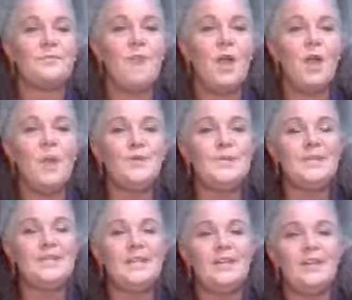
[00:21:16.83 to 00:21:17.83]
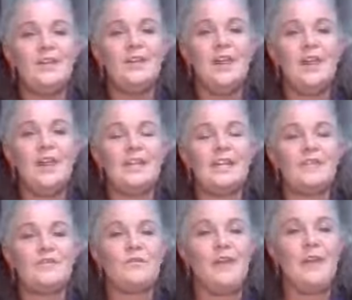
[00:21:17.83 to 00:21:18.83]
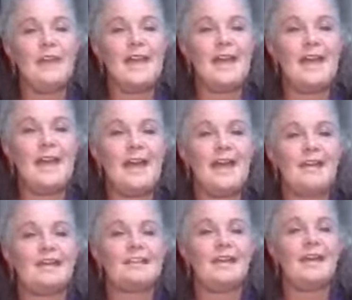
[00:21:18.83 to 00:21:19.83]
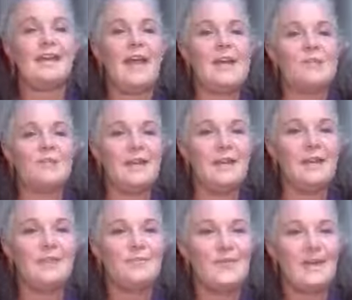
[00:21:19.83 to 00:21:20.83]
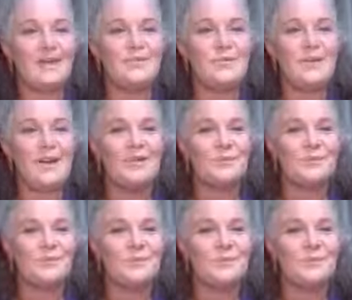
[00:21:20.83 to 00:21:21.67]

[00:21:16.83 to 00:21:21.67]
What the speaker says: I hope to see you next Friday at 8 p.m. as well.